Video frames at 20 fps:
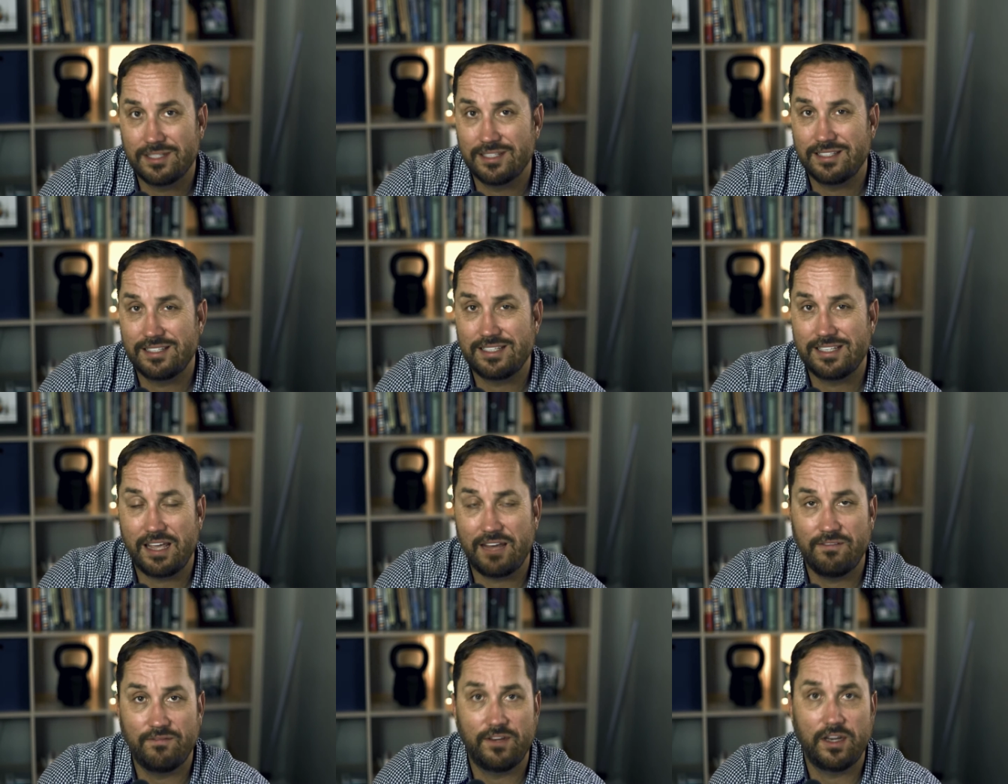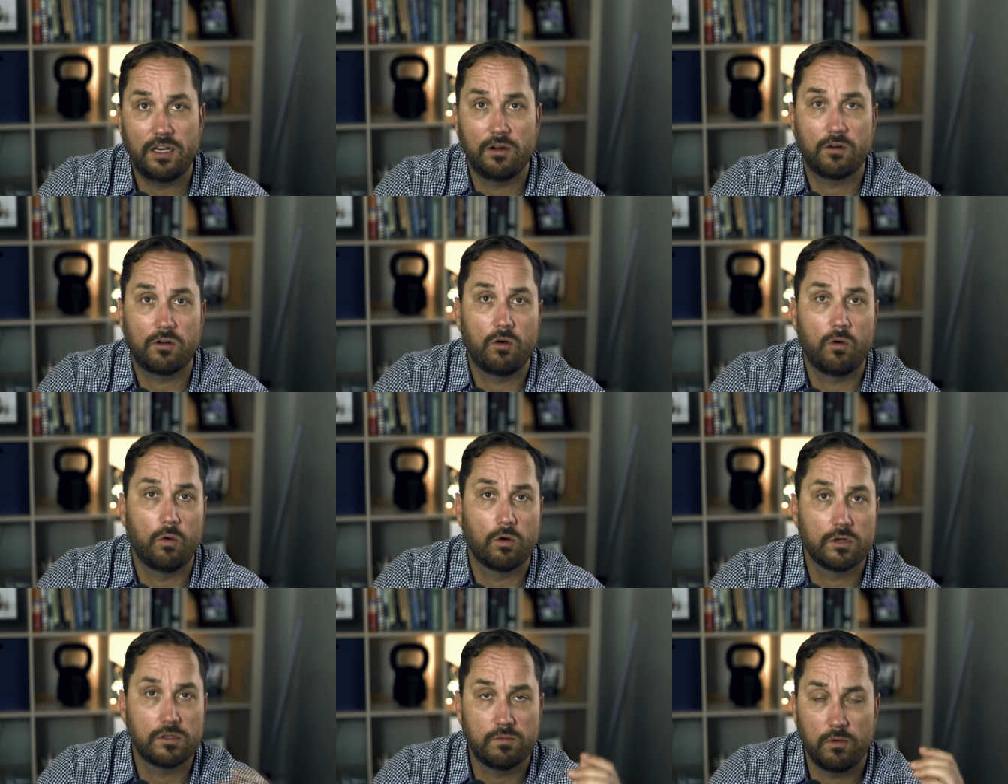This 10 video
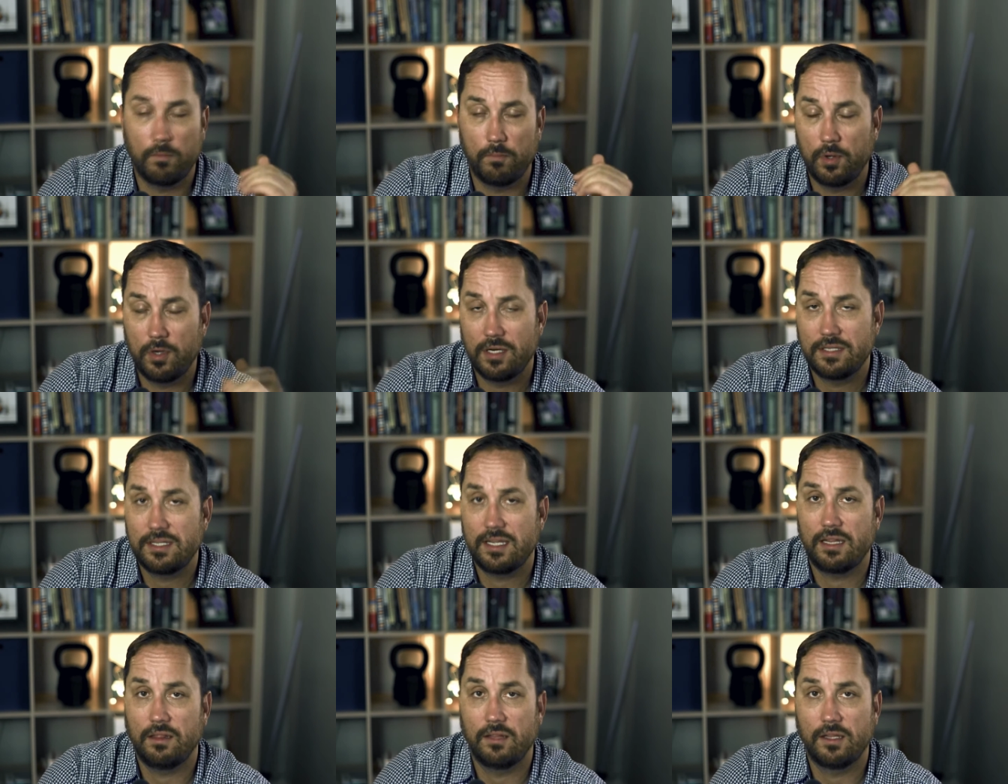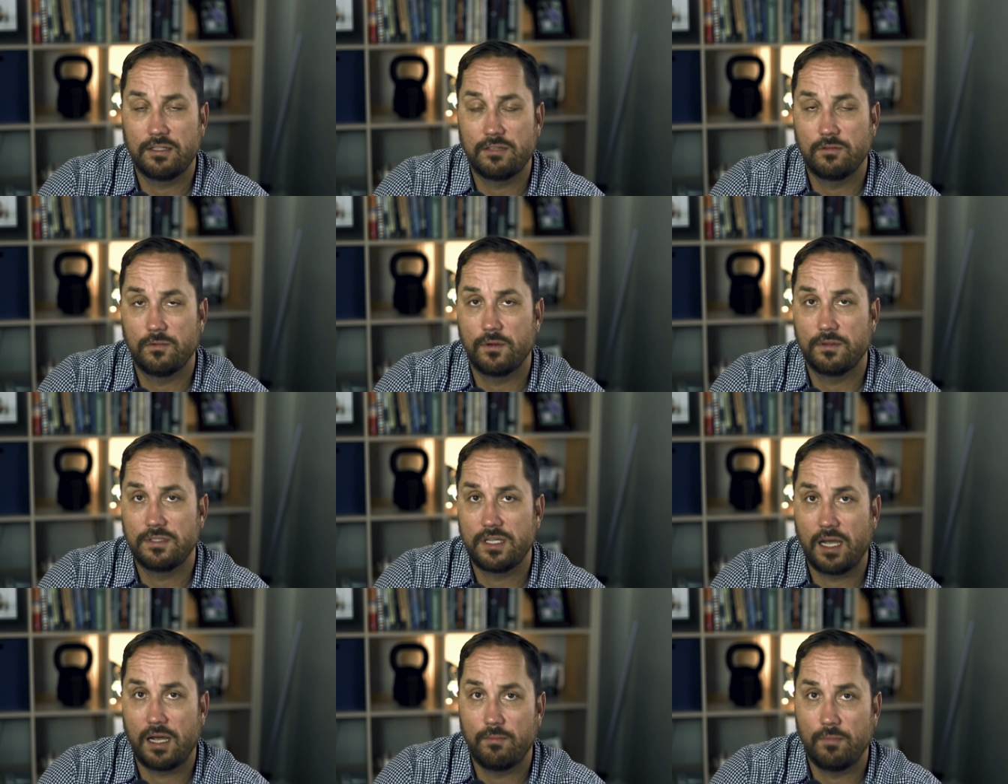course. We'll put a link to
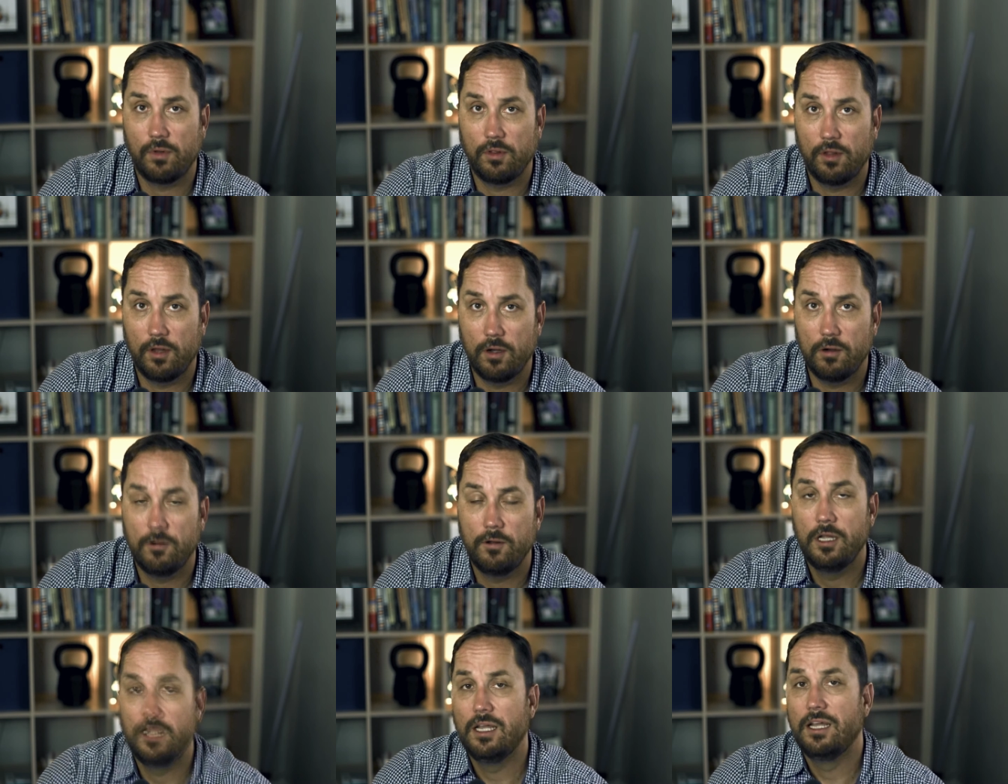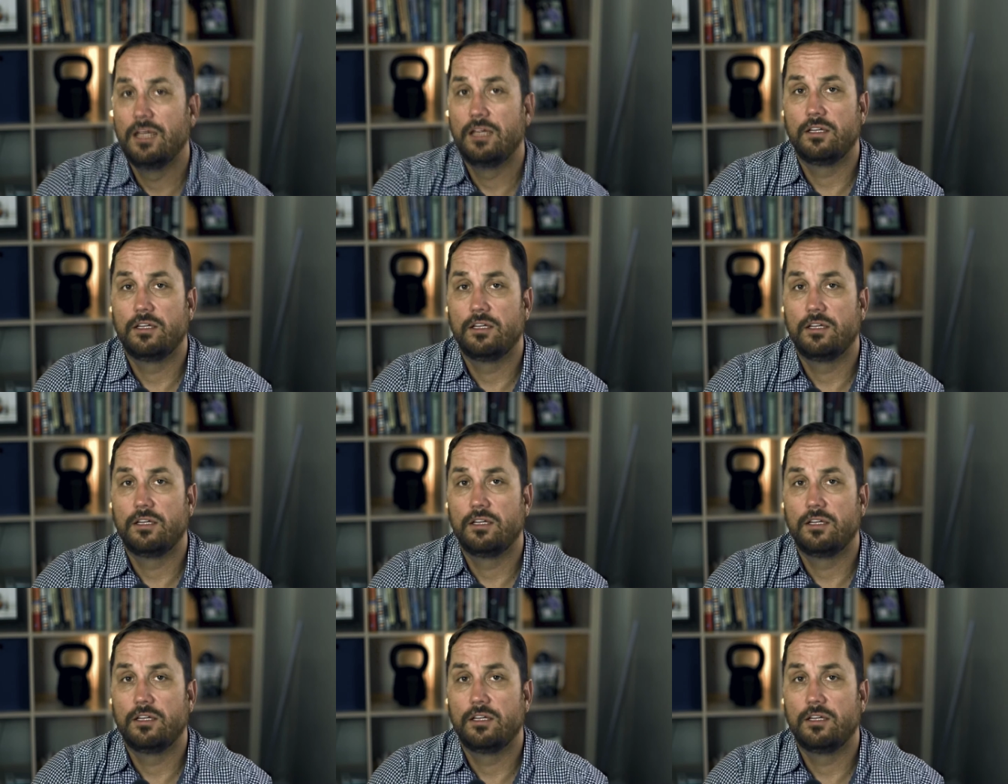it down below.